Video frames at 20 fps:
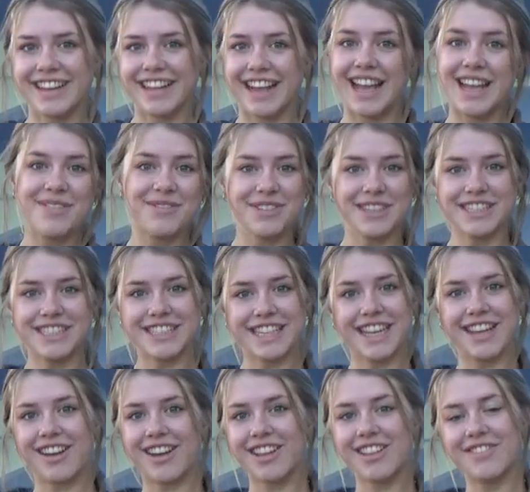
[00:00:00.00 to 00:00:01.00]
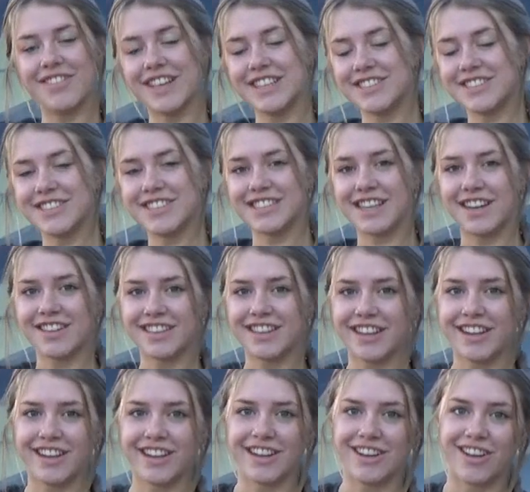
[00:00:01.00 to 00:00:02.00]
I appreciate all the veterans out
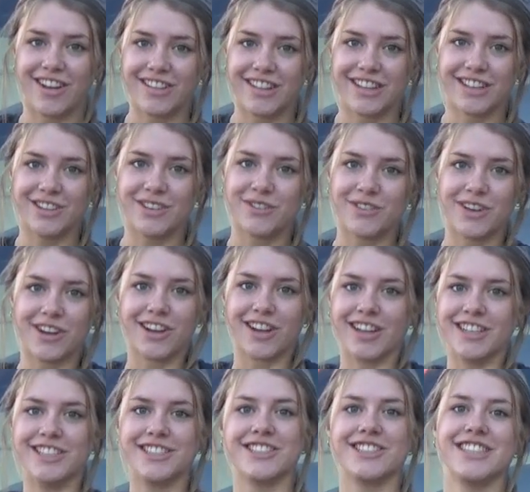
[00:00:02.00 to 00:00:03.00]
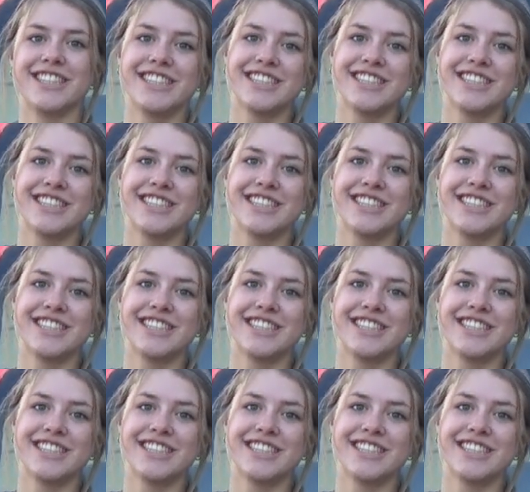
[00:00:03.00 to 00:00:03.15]
there and all they do for our country.